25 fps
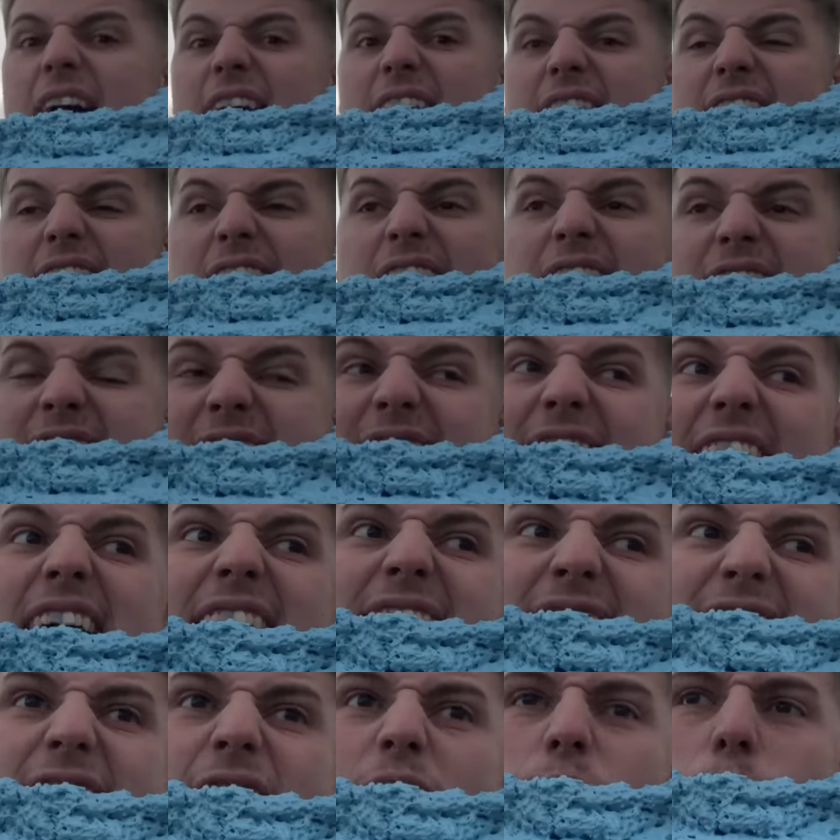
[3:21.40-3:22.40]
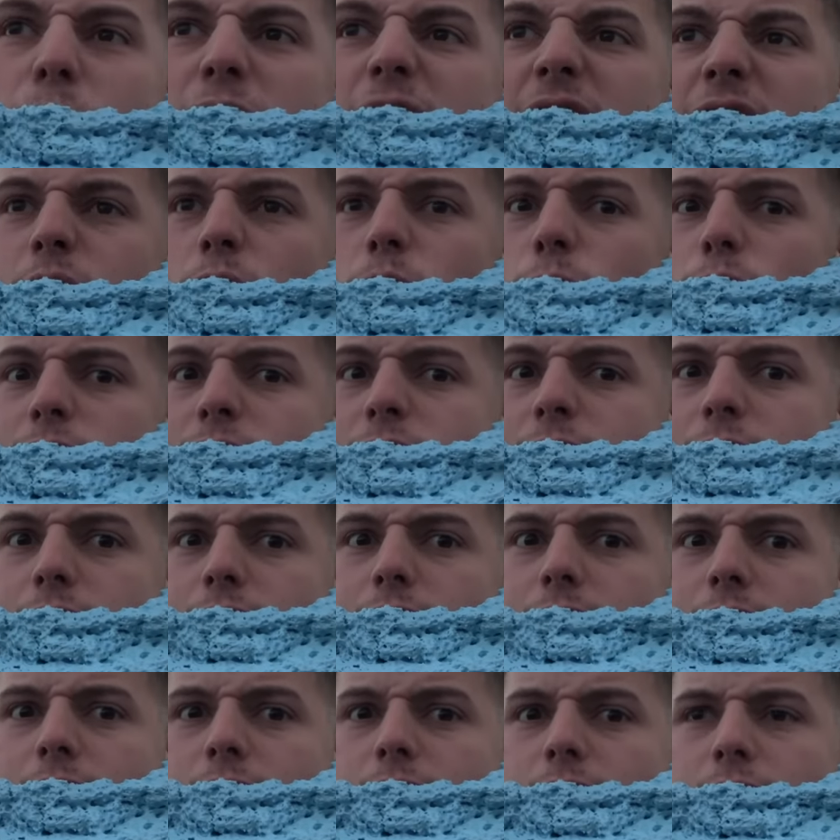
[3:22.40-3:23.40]
a siesta. What are they called?
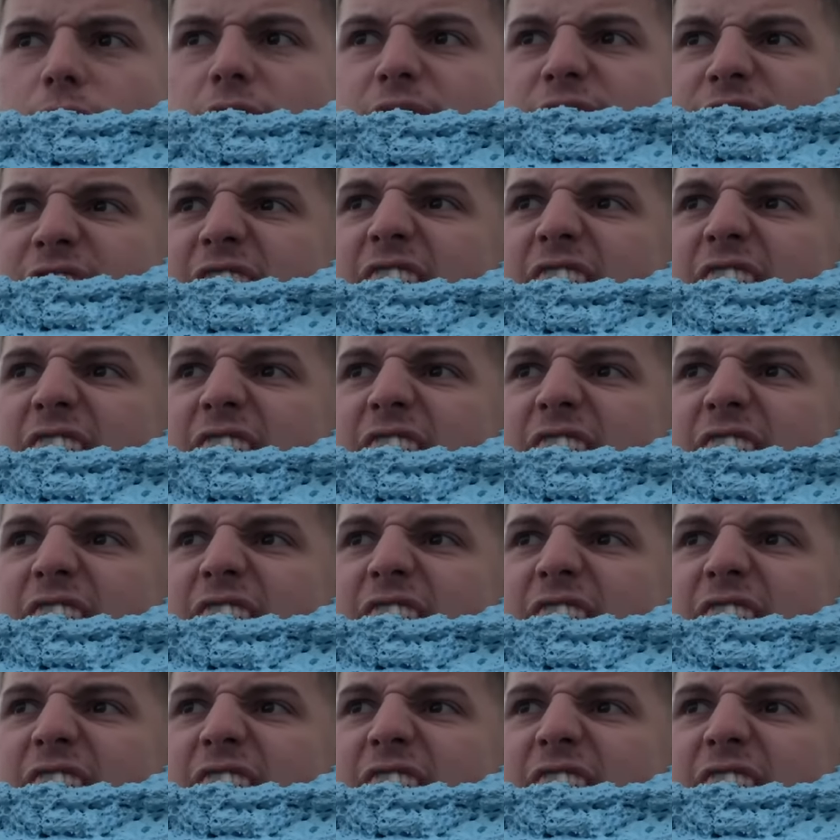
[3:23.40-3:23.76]
A